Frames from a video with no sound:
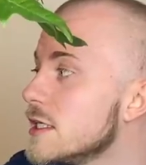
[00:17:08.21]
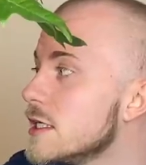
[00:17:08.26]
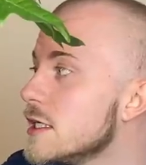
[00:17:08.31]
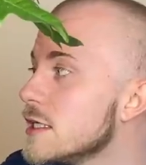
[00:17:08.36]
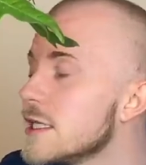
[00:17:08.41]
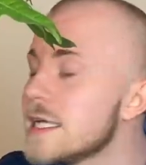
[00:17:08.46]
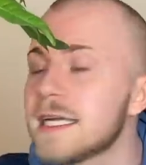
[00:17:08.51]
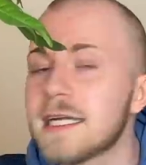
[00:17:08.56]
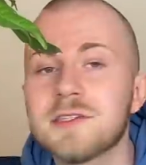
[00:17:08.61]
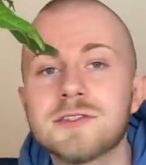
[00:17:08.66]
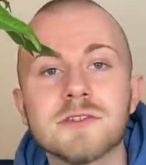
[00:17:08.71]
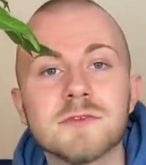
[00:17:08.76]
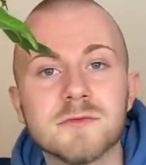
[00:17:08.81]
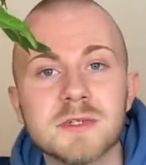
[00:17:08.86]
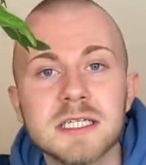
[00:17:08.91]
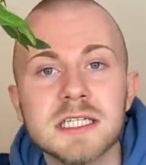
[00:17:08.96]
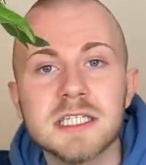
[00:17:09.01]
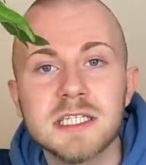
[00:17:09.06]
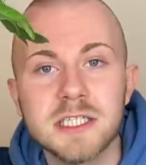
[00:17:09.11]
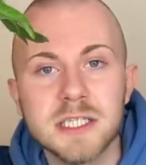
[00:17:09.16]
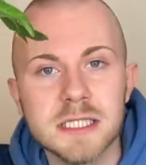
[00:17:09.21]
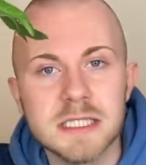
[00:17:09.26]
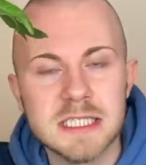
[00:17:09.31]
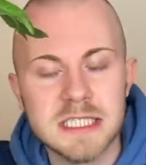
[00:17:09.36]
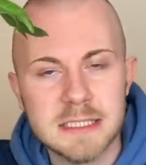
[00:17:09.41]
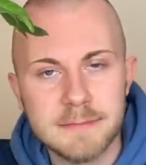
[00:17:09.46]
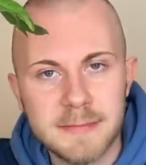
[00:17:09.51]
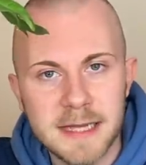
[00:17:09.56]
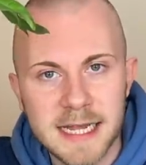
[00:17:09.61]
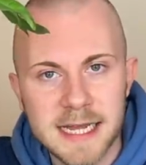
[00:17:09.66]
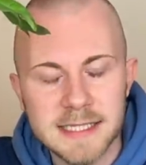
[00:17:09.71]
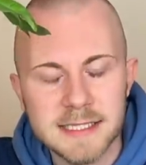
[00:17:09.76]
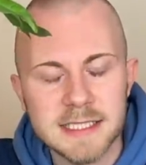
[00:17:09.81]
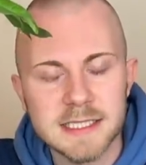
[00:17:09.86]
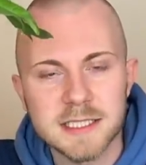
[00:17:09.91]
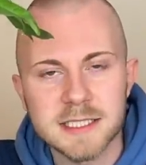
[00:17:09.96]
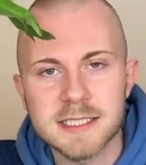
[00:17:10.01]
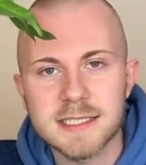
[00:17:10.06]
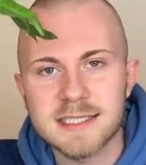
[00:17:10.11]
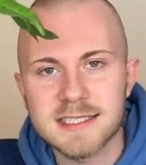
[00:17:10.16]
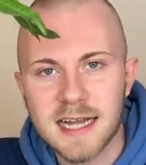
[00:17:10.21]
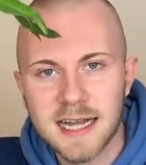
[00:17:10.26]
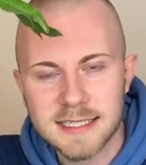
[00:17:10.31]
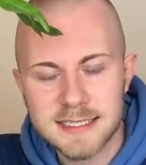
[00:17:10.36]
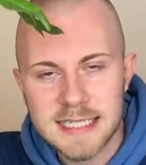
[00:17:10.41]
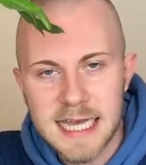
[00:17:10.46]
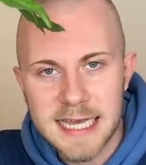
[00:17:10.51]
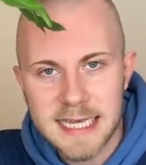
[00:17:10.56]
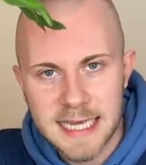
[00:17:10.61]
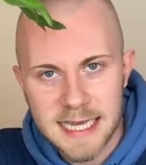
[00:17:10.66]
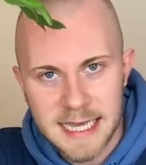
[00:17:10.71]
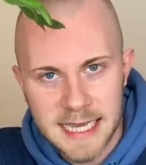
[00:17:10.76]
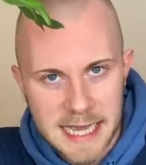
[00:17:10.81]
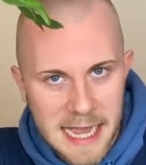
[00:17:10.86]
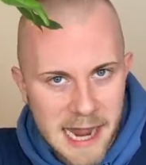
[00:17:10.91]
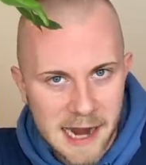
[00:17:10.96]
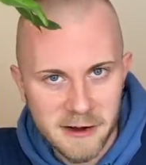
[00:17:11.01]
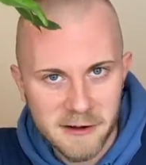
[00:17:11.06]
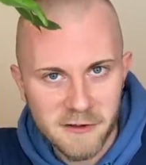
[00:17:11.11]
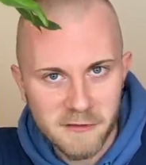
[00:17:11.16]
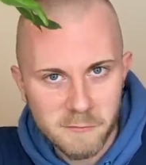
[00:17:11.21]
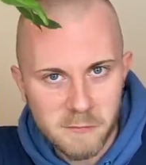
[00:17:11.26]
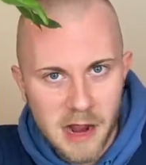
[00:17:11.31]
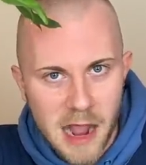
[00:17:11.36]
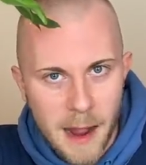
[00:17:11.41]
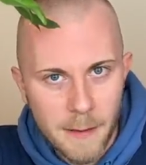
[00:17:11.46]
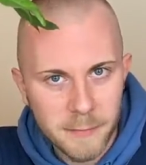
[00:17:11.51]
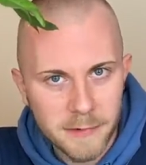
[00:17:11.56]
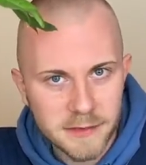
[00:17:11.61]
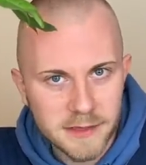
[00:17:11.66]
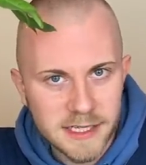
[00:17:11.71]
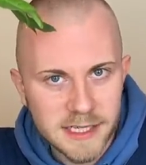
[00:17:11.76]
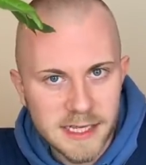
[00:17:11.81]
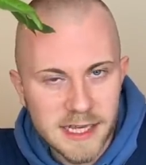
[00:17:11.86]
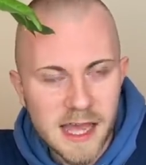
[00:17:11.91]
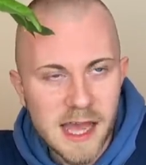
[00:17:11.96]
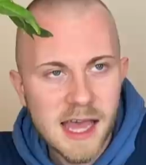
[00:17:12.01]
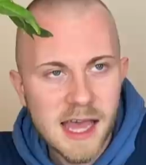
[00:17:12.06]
Like it's a really good space. It's just not taken care of properly.